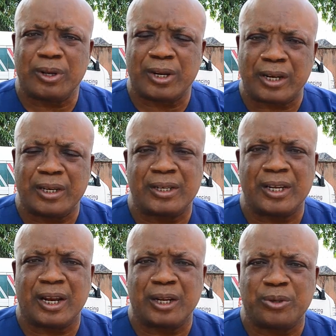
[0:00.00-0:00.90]
that is
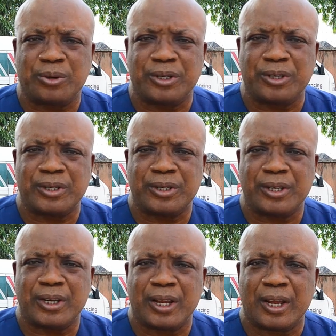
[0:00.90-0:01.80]
the electorate,
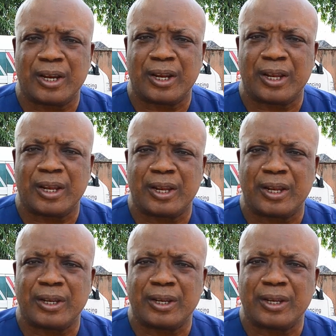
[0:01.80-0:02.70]
and
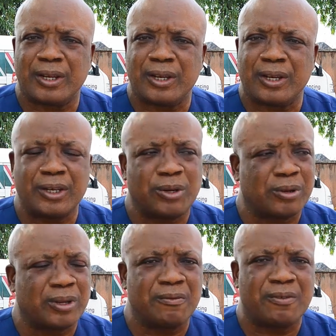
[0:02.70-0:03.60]
it's
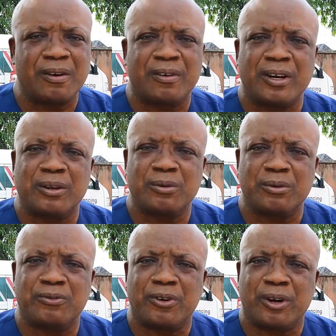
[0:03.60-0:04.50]
looking very, very
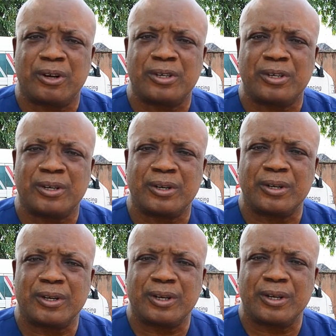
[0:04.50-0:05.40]
good for
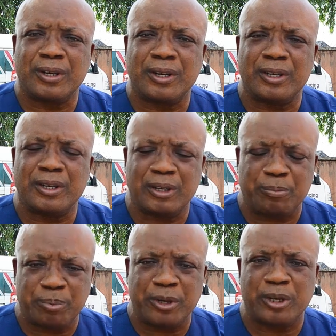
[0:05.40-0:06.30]
us, the
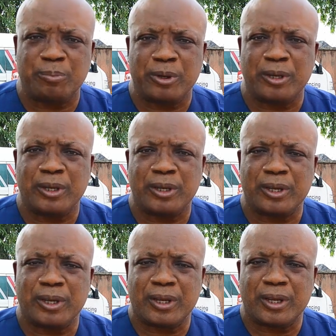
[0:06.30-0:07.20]
PDP,
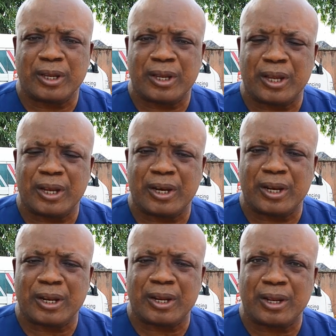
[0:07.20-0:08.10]

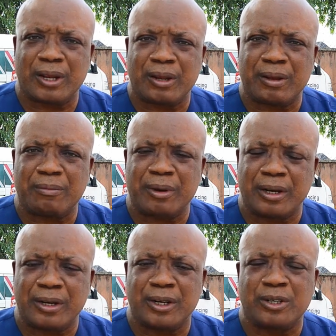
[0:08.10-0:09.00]
and by
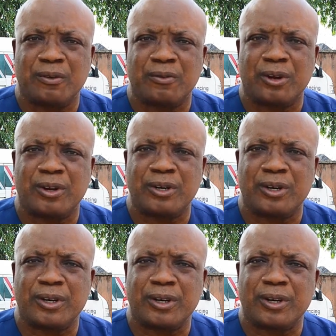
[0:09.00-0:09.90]
the grace of God,
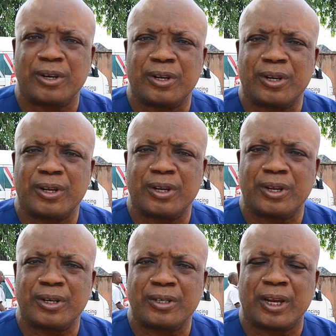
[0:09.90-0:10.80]

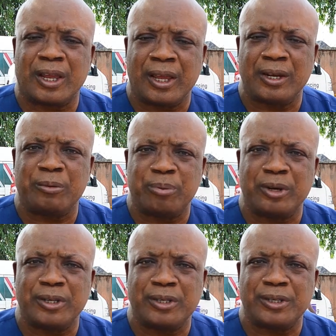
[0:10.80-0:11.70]
it shall end the
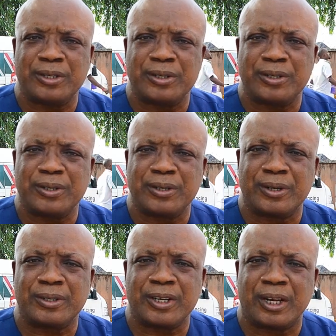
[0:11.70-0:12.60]
praise
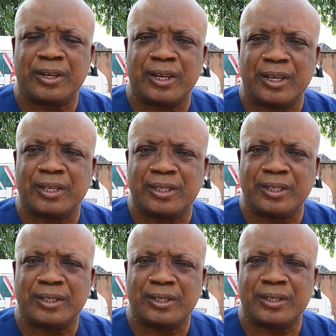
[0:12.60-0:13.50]
on Saturday
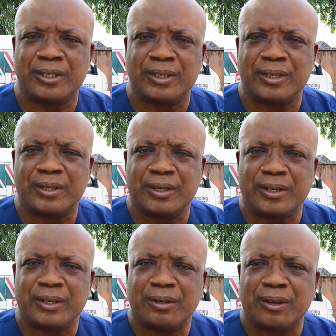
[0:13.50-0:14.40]

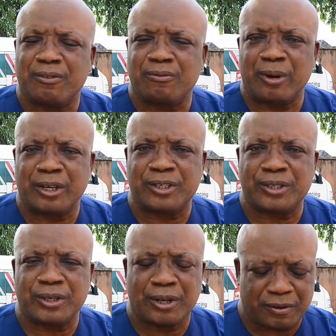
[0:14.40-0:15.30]
18th of
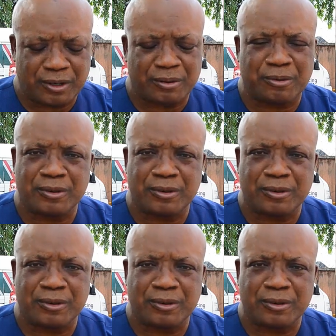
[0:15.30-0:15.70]
March, of this